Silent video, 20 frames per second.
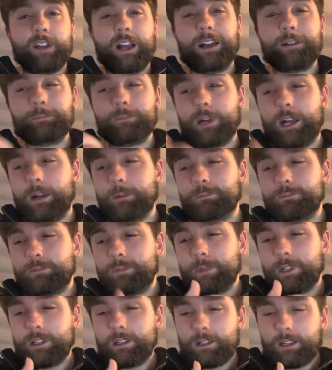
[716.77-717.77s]
I'm
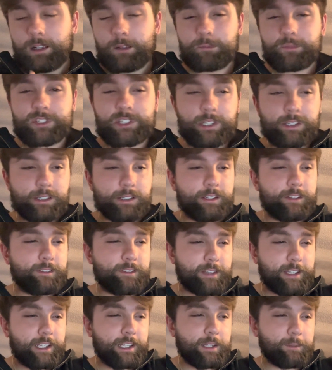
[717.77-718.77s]
sitting here
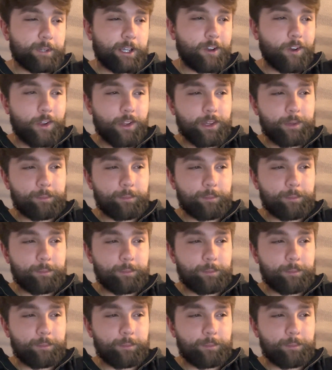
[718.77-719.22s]
thinking about all the